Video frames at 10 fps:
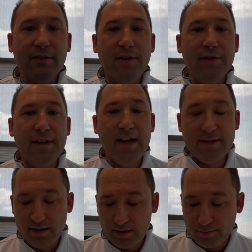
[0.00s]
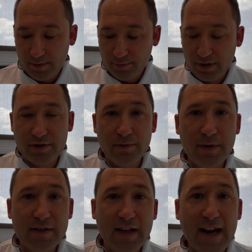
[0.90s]
their diastolic blood pressure
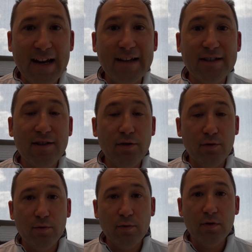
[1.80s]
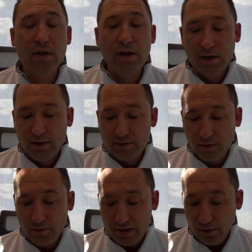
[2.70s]
was 82.
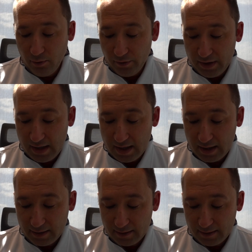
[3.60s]
So the only